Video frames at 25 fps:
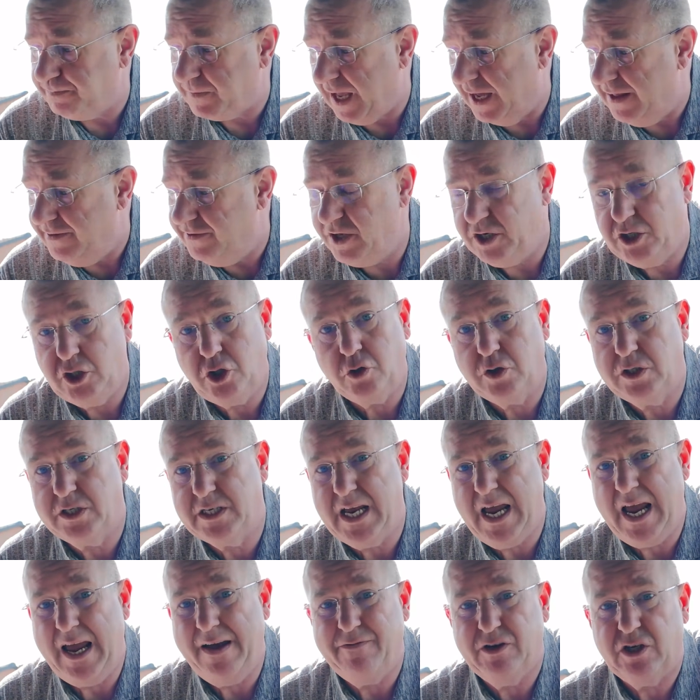and this should
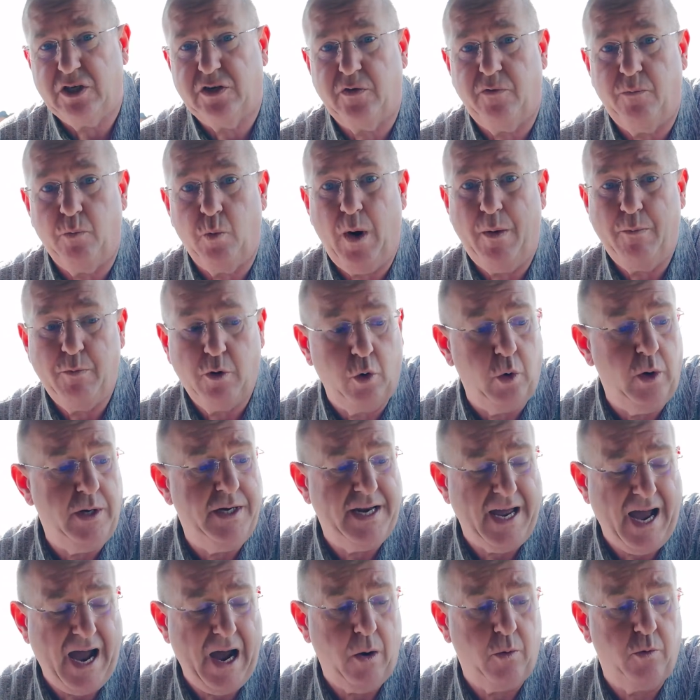save us when we're
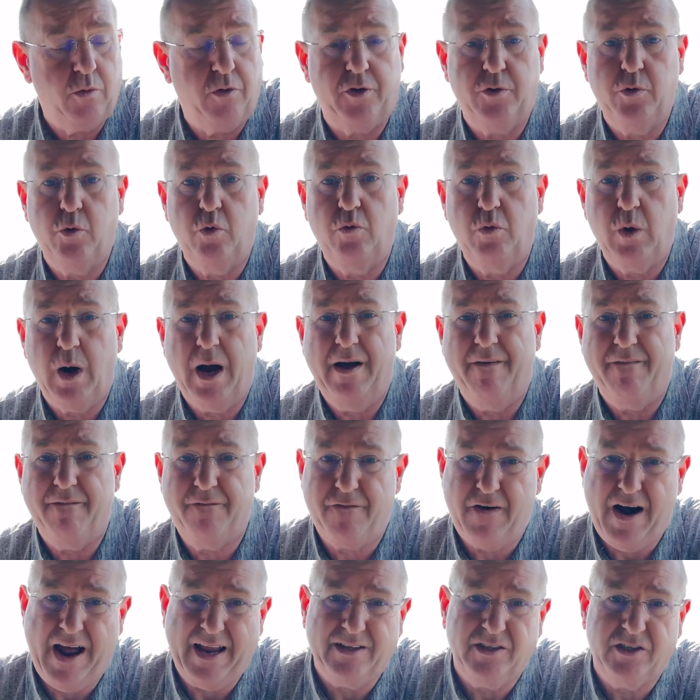going down through
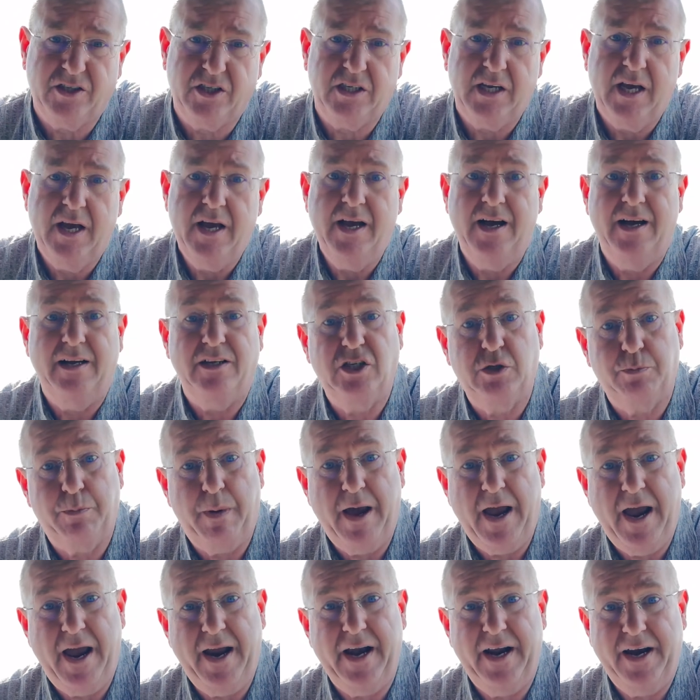France and
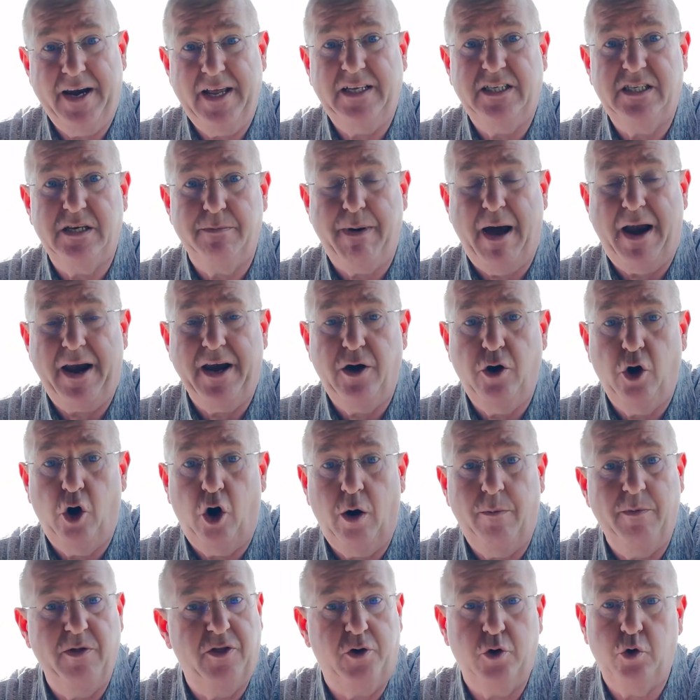Spain and into
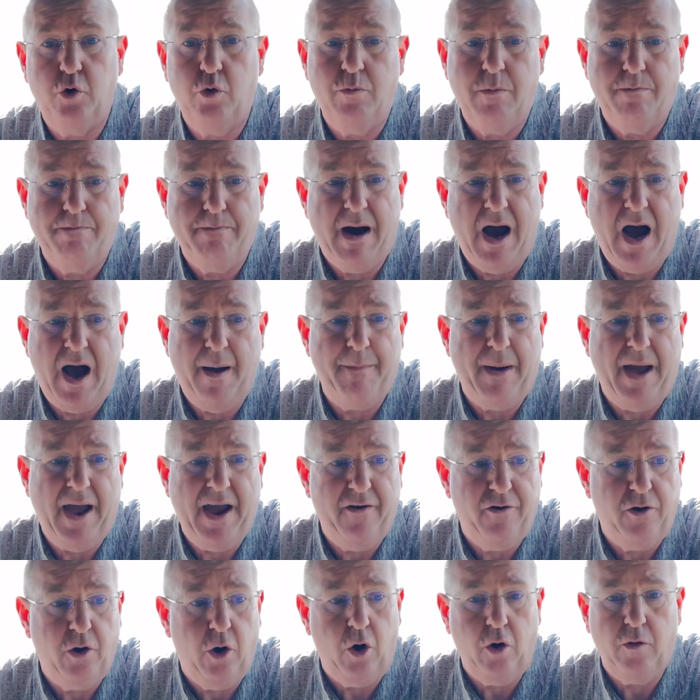Benidorm and through
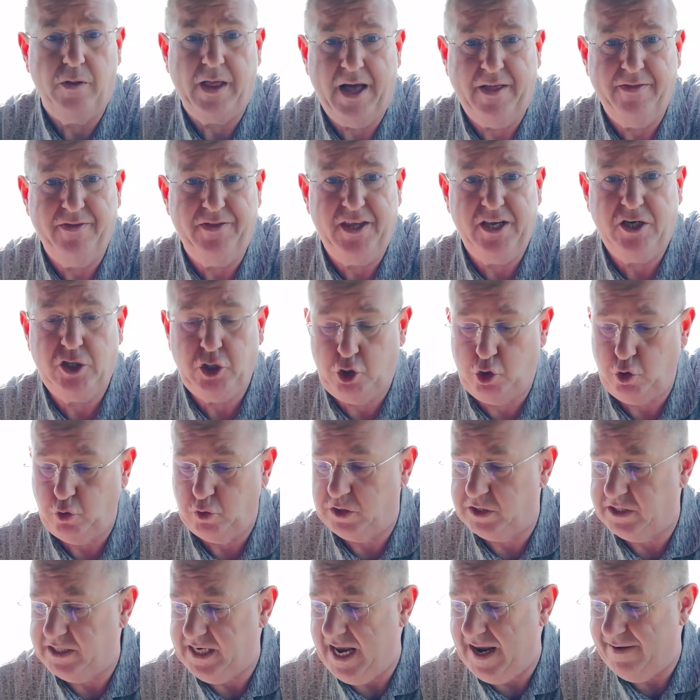Marbella and all that. This
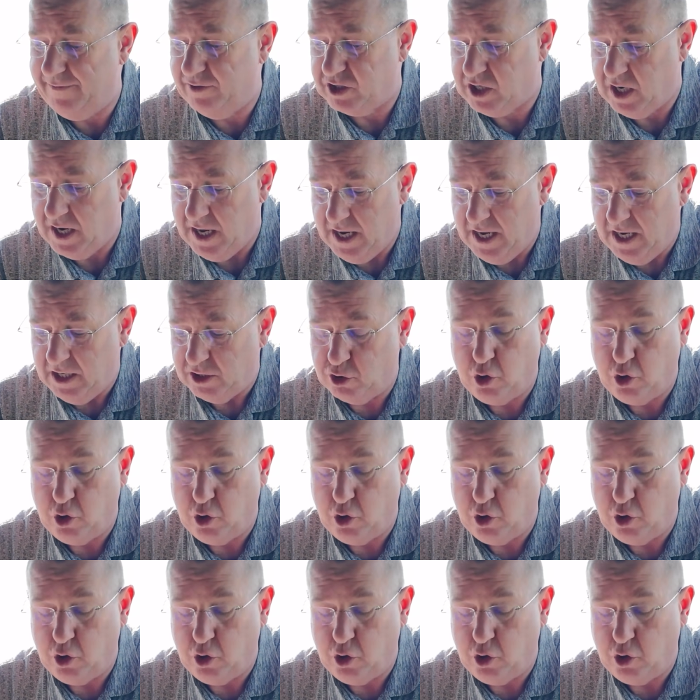should save us.